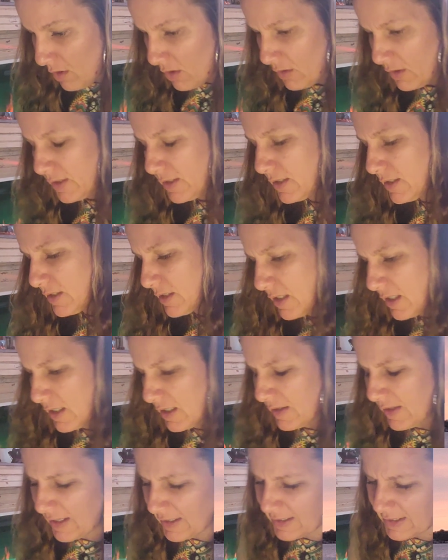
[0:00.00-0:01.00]
Let's see,
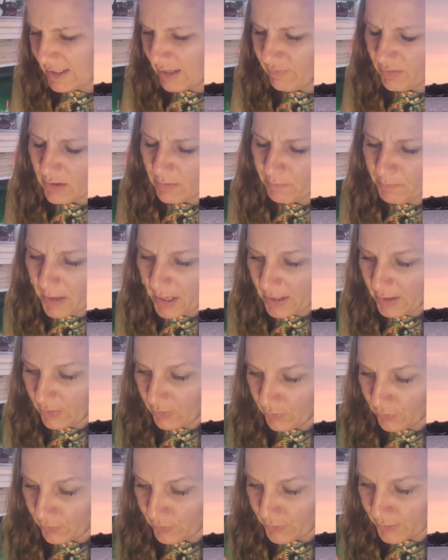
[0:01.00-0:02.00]
that Seven of
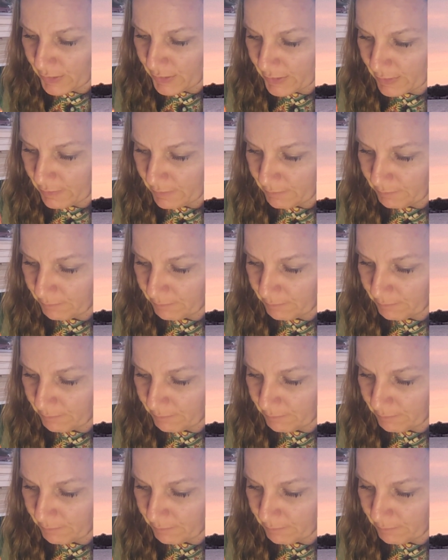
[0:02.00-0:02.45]
Pentacles.